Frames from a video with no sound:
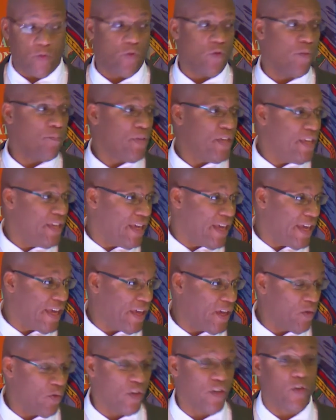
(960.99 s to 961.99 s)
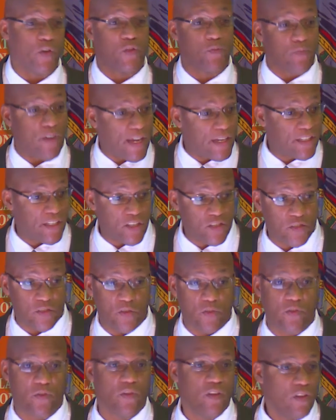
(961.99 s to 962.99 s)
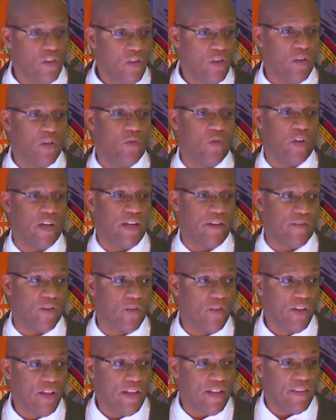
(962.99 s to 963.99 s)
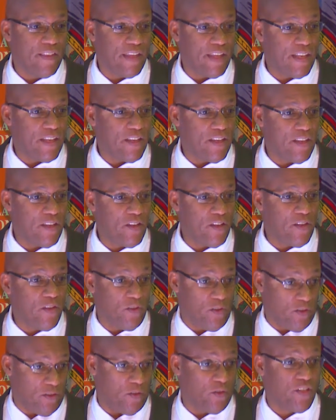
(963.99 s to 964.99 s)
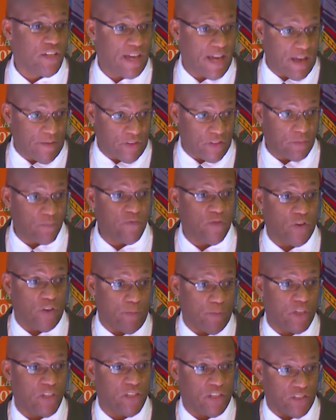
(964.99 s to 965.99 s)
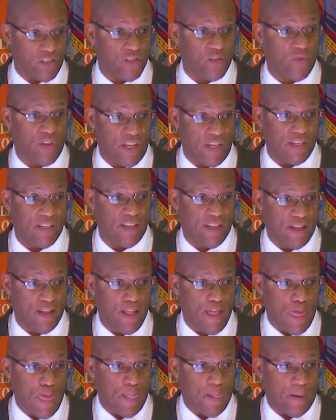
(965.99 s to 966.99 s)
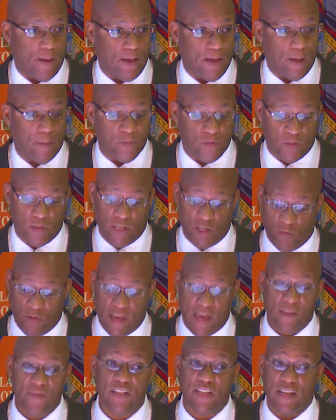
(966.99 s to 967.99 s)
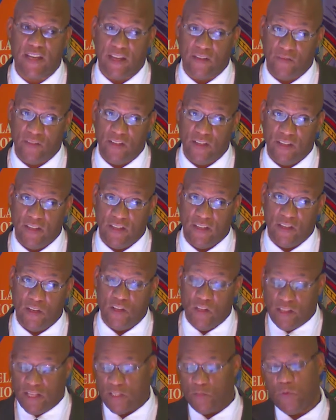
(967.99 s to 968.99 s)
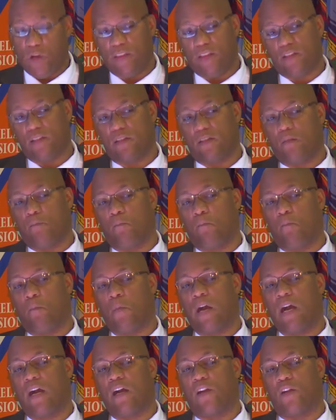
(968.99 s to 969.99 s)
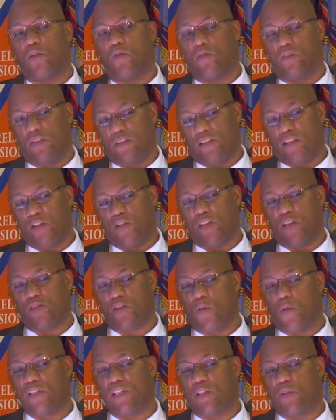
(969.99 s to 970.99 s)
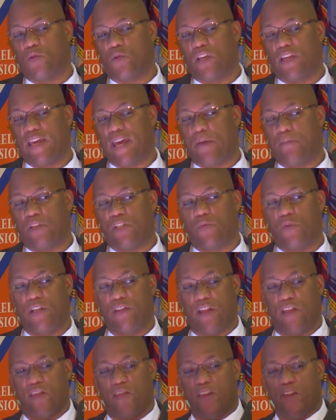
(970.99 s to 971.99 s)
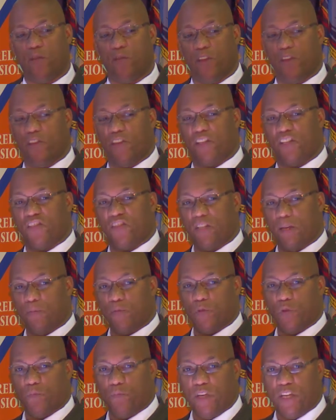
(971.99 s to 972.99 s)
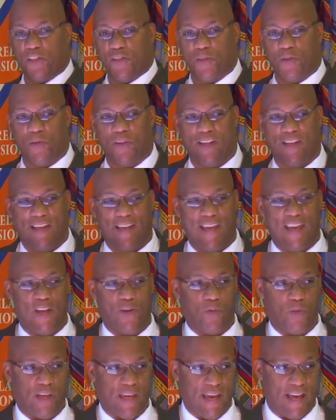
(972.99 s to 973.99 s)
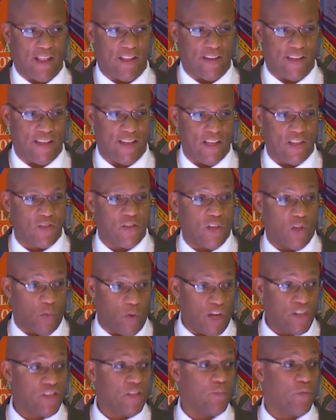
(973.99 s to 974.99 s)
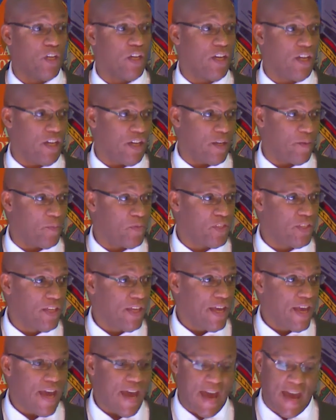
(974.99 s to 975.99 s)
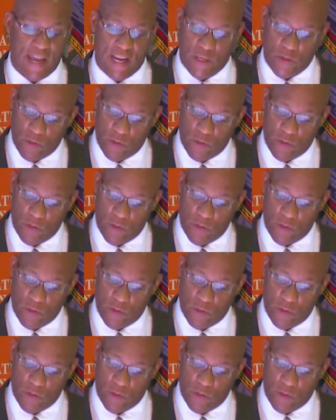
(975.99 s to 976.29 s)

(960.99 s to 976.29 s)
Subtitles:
or a PA or a nurse practitioner or whatever, then your time is very much constrained. So you don't have time. That's why this is a model. There's always a little gap between the theory or the conceptual picture and reality. So the question becomes, how do you